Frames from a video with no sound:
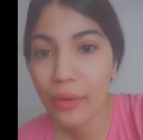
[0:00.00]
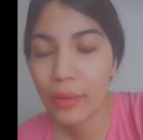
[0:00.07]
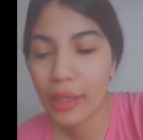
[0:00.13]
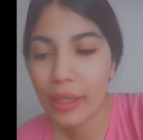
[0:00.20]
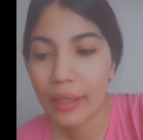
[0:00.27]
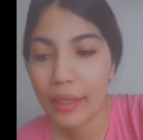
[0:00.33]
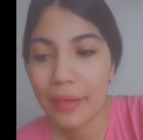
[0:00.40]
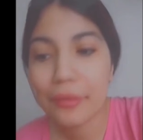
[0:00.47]

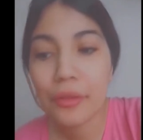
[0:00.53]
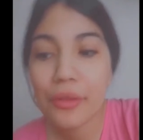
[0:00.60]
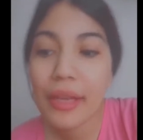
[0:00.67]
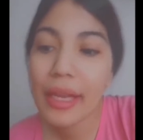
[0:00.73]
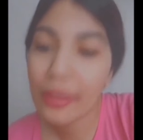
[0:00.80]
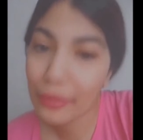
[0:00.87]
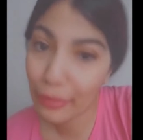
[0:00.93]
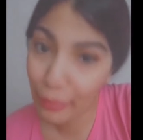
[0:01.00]
Well, I don't
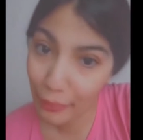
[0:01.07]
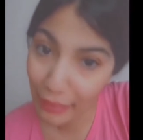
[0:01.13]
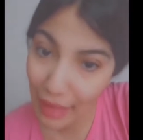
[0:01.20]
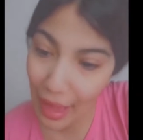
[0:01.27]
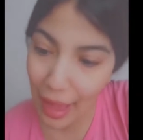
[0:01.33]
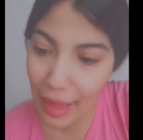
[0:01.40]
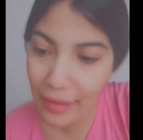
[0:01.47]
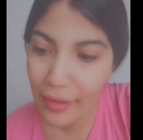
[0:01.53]
hear you're
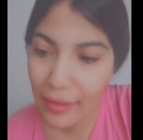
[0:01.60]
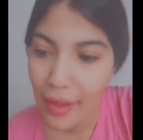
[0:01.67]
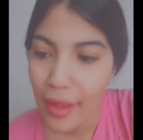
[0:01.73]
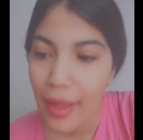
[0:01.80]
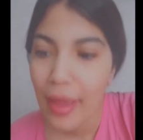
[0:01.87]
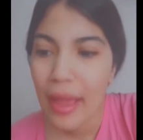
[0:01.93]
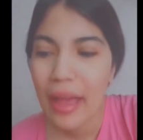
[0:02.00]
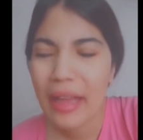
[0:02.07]
black,
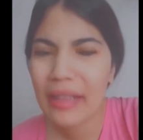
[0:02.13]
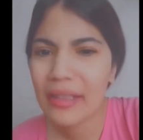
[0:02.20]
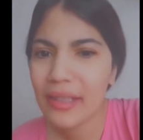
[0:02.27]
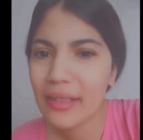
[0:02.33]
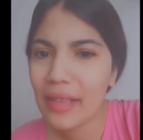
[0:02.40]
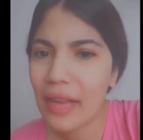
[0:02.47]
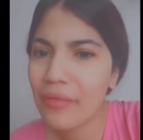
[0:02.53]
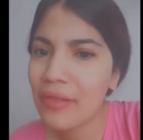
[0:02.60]
and
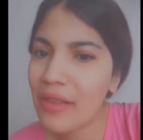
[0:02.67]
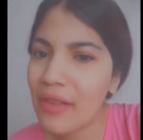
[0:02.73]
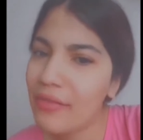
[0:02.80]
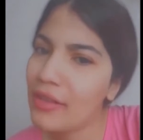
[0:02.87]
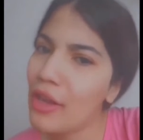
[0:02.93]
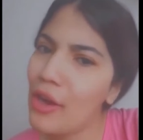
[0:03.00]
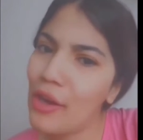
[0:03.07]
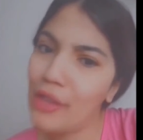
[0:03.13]
I've never
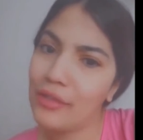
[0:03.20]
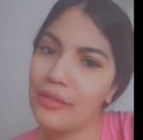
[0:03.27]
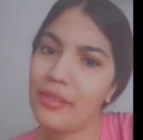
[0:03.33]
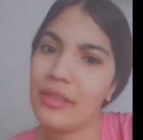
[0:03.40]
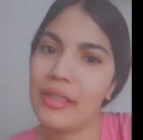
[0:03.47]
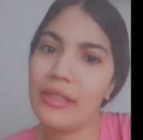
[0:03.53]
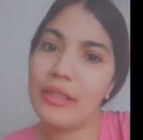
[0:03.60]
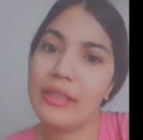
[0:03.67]
heard
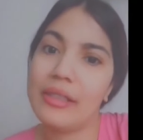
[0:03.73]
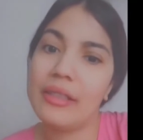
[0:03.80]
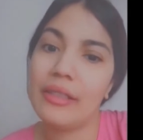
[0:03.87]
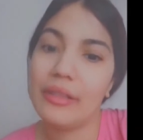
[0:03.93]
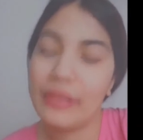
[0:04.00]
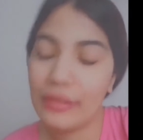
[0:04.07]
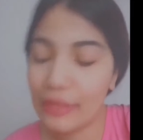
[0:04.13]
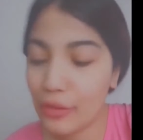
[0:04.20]

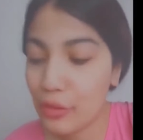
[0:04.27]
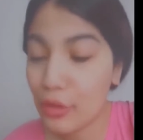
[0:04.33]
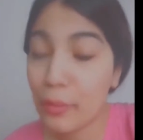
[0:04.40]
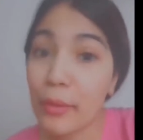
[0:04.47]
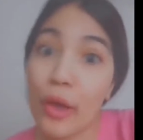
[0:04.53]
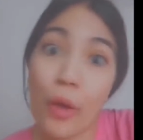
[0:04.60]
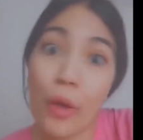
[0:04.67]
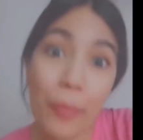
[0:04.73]
the term
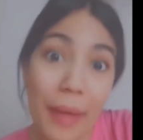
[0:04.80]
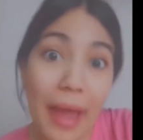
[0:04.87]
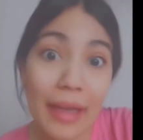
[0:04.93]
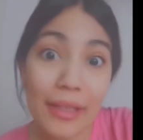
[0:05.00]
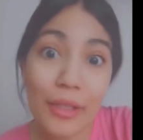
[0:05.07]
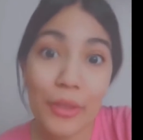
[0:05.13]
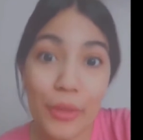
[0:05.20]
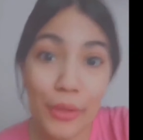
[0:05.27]
go back
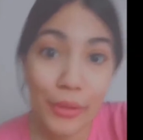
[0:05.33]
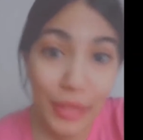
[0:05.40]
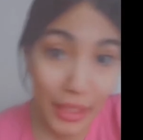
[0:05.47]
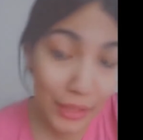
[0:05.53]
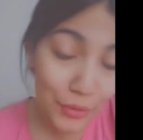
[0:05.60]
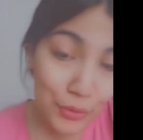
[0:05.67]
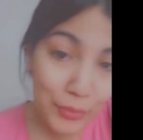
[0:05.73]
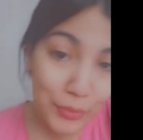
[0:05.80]
to your
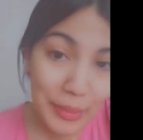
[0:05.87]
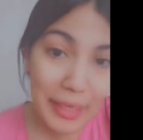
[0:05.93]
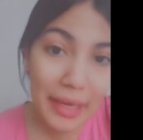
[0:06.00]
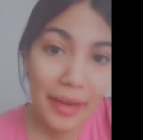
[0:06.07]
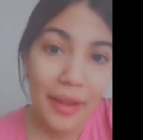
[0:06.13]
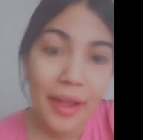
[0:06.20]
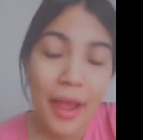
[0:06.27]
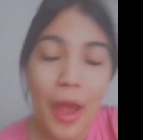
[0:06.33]

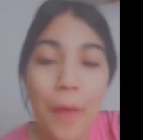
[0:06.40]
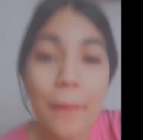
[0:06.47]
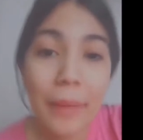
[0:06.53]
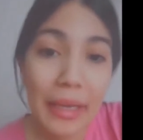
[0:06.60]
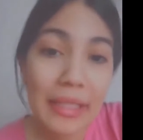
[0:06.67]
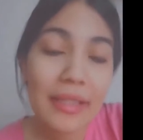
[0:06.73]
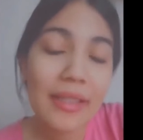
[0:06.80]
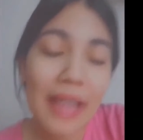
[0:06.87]
country,
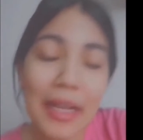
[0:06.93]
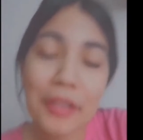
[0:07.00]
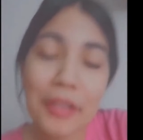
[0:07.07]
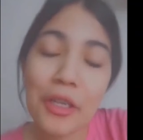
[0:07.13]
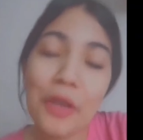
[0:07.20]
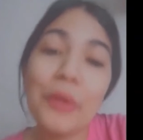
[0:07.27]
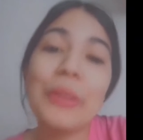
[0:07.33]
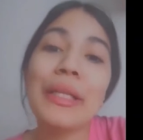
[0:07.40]
but I
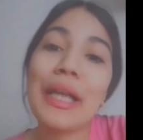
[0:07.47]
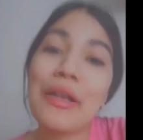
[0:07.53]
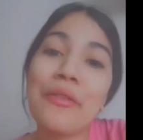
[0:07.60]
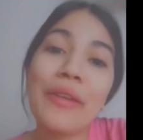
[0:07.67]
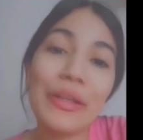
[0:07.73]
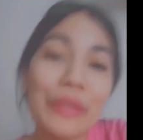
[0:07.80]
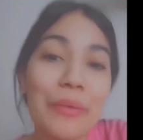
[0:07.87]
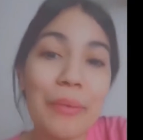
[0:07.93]
know a lot of
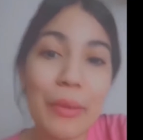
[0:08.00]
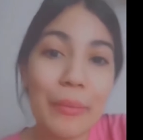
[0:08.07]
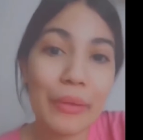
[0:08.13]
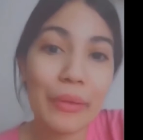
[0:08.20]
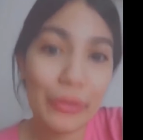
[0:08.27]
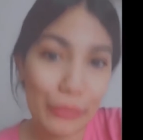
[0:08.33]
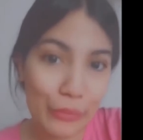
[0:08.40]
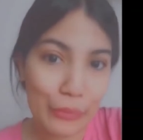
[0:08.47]
other
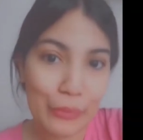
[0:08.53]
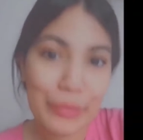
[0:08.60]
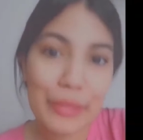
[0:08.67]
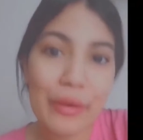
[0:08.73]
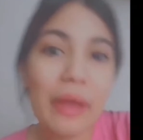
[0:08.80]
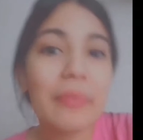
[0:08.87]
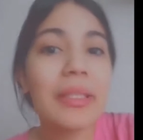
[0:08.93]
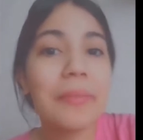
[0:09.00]
people do. So
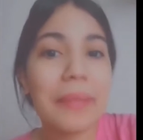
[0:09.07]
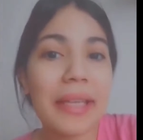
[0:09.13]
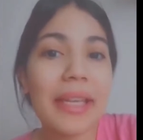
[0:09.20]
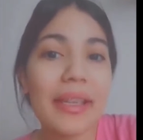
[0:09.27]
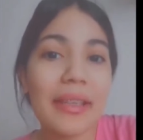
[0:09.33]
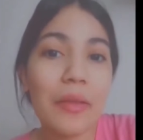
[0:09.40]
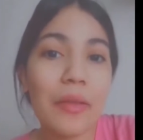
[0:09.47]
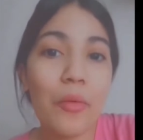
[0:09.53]
I'm
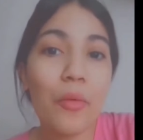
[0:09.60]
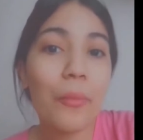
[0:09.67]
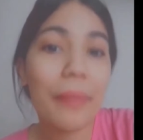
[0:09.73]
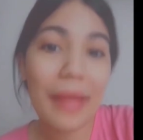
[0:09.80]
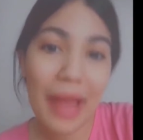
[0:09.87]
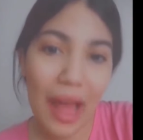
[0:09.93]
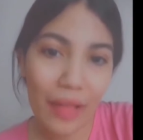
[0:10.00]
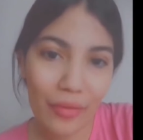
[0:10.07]
speaking on
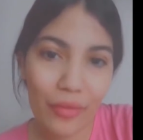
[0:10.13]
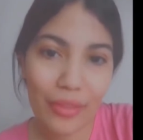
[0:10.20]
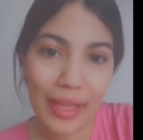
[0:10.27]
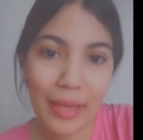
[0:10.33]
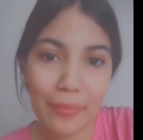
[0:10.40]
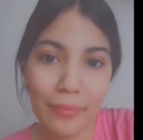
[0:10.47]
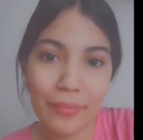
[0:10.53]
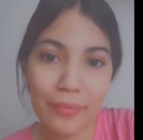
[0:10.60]
behalf of
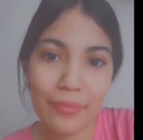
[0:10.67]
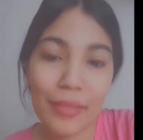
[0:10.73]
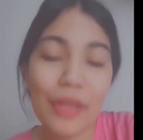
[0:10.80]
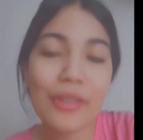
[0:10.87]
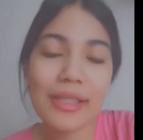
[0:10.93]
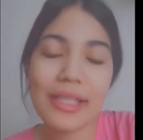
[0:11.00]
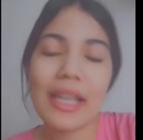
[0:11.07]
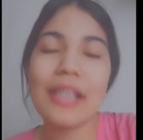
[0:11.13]
them,
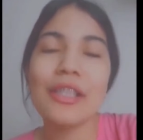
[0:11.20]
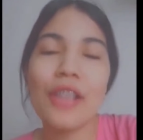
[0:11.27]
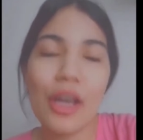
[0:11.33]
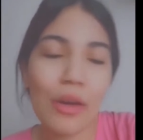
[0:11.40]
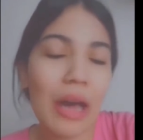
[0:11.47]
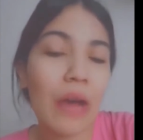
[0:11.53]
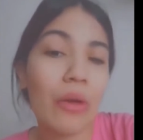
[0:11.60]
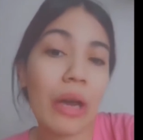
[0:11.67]
because I
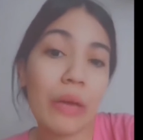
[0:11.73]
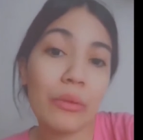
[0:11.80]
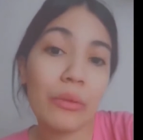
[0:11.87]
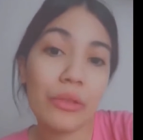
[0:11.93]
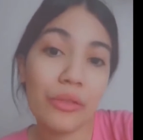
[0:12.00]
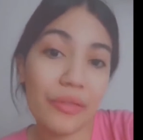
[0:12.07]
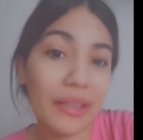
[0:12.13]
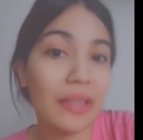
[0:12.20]
know how I would
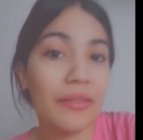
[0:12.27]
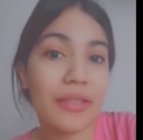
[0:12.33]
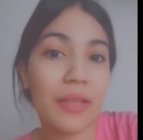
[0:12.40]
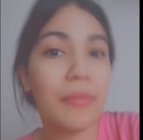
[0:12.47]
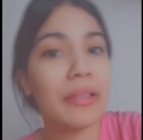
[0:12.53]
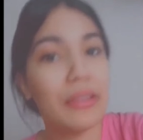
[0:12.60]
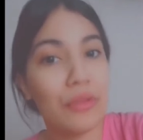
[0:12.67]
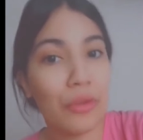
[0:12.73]
feel if
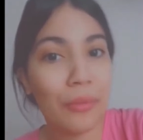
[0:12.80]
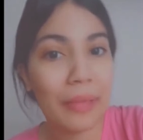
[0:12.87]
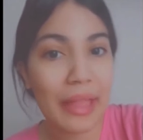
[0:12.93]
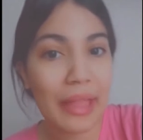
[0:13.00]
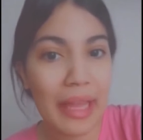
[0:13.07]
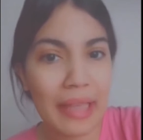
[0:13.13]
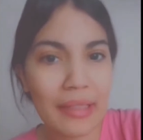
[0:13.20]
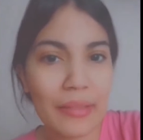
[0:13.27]
somebody told me that.